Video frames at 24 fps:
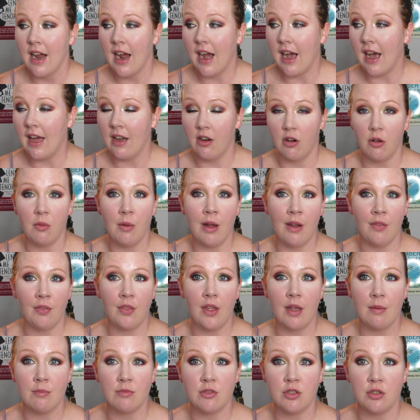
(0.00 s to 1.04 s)
I don't want
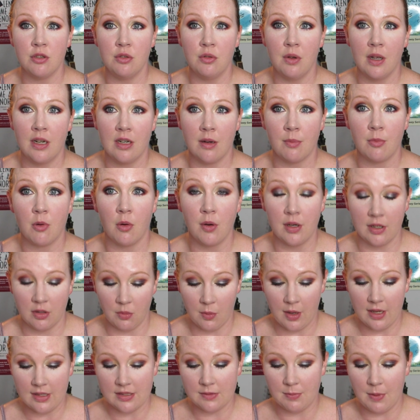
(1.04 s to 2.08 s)
them to end up going to
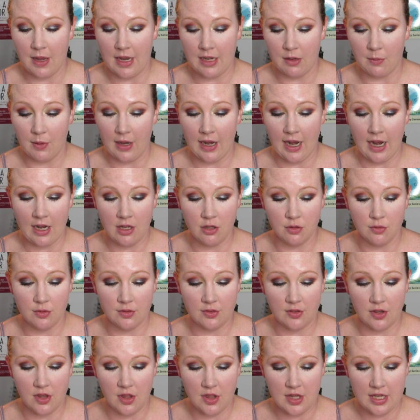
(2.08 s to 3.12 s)
waste. But anyway, I
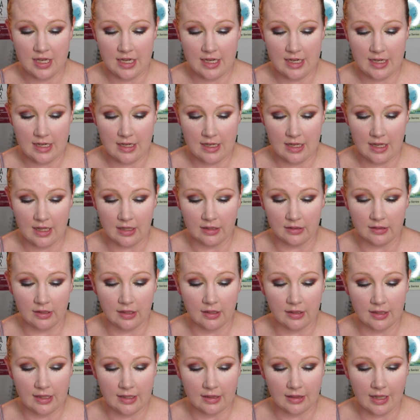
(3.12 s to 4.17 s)
used the
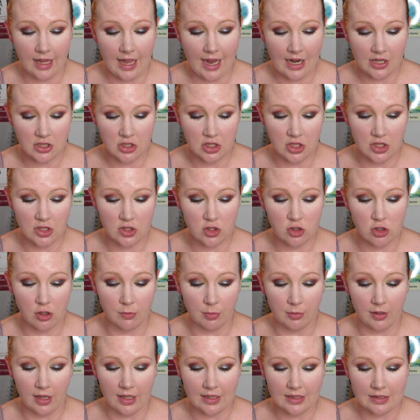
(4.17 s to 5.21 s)
Lily Lashes
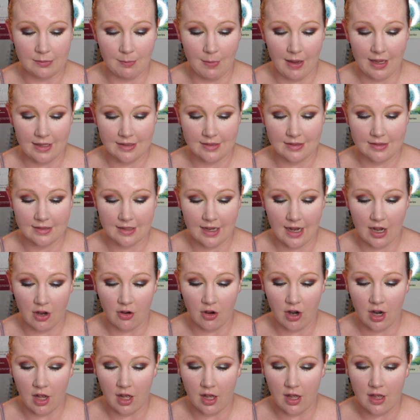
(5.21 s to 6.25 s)
XXX
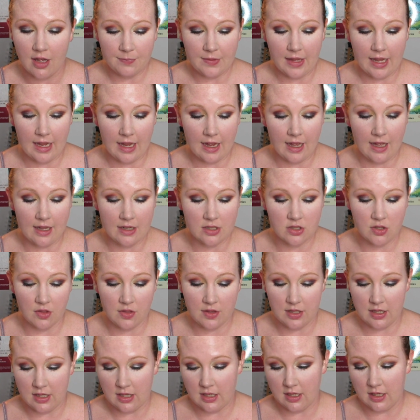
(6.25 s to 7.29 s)
mascara and
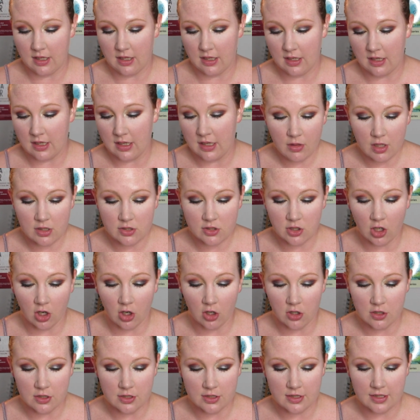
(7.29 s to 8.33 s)
the
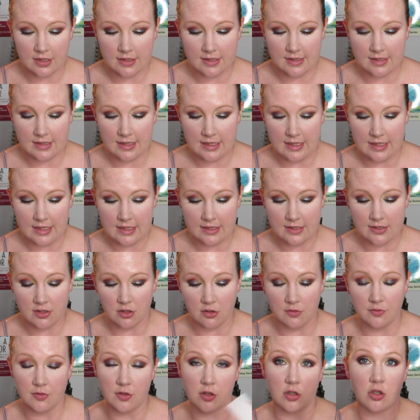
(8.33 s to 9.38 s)
Tarte C
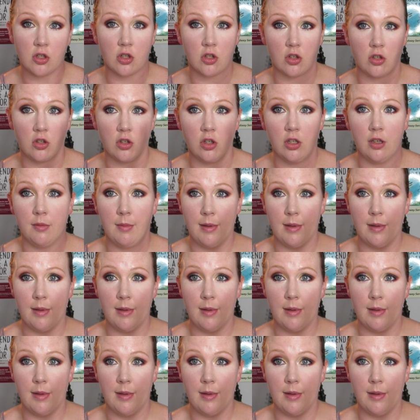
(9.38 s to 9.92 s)
Surfer Curl